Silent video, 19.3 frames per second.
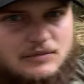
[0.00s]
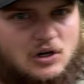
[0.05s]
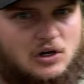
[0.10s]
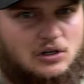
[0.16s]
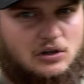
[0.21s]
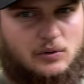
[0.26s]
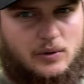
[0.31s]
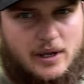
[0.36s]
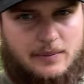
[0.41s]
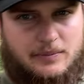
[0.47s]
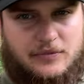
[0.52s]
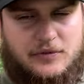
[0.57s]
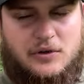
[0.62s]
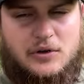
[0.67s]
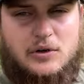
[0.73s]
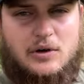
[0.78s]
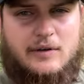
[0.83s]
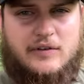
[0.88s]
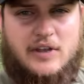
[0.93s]
all the way up
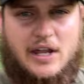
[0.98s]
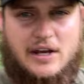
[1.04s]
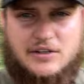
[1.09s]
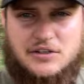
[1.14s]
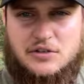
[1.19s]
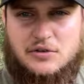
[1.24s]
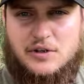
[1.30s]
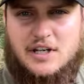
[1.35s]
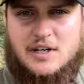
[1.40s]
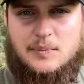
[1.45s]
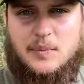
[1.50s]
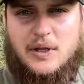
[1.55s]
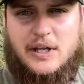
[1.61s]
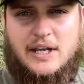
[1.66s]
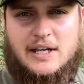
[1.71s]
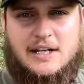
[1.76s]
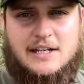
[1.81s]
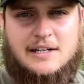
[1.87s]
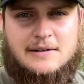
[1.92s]
through. I've got a screen
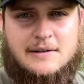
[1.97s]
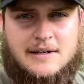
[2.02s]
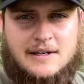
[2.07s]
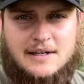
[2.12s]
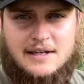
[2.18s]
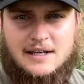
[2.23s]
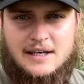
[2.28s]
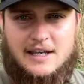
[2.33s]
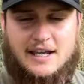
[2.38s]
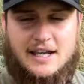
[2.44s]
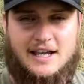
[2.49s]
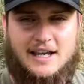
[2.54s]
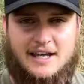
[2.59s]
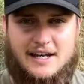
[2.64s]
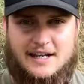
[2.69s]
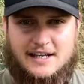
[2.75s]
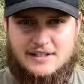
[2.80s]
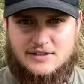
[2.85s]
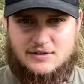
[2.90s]
planted
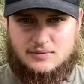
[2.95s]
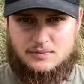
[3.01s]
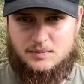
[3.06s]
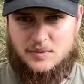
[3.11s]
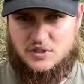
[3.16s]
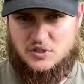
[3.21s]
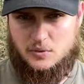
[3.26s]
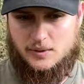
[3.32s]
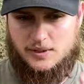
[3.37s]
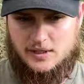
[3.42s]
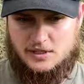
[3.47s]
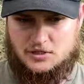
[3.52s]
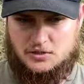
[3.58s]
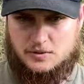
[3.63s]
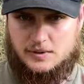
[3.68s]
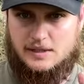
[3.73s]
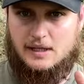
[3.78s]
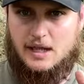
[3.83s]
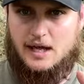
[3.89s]
and it's between a
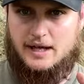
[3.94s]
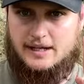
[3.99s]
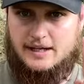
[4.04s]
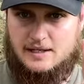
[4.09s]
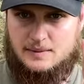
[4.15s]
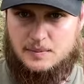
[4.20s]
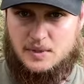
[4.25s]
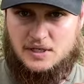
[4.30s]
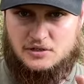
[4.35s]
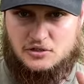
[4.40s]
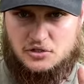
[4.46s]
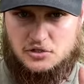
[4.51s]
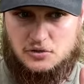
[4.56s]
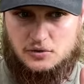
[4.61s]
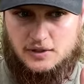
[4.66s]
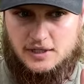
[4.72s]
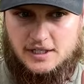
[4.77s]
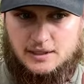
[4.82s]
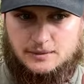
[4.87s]
tree line and a big
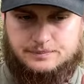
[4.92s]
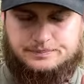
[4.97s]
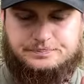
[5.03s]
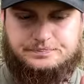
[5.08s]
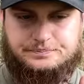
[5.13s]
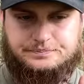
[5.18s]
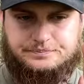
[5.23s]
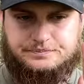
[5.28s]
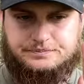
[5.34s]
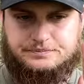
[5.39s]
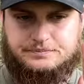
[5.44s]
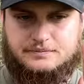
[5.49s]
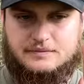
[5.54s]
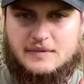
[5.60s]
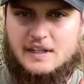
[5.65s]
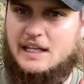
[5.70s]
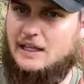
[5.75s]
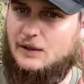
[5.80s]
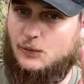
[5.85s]
screen.
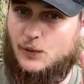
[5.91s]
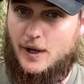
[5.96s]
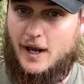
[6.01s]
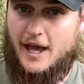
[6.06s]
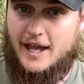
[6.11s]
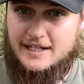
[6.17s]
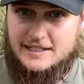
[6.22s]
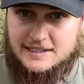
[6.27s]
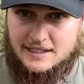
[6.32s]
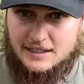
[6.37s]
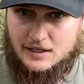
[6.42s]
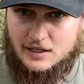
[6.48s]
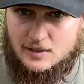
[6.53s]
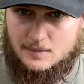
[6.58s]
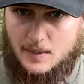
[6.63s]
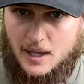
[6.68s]
And what I did on